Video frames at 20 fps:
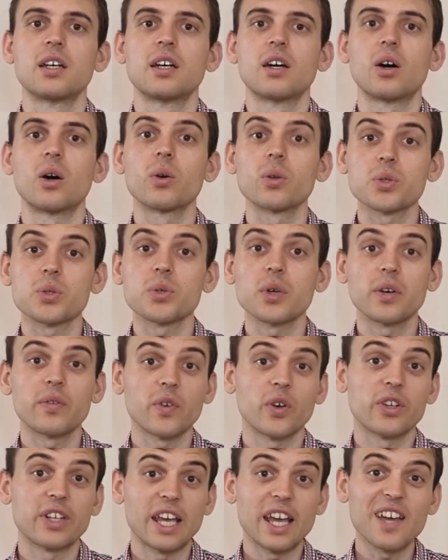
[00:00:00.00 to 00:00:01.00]
Also
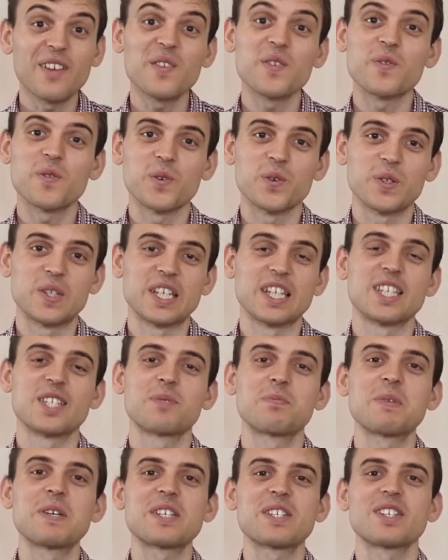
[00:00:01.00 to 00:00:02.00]
avoid heavy food,
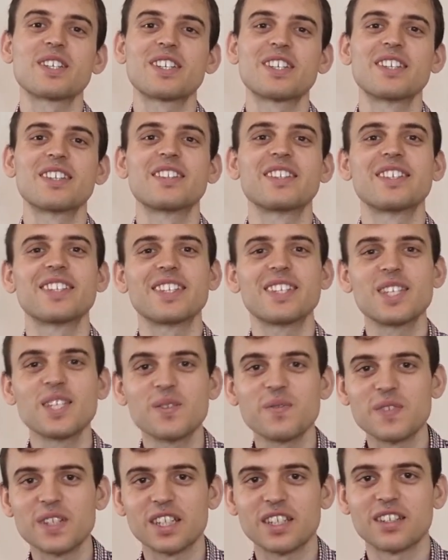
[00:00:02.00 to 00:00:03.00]
especially in the
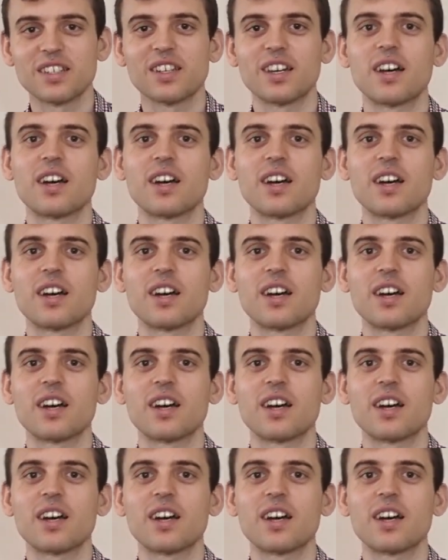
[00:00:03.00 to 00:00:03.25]
evening,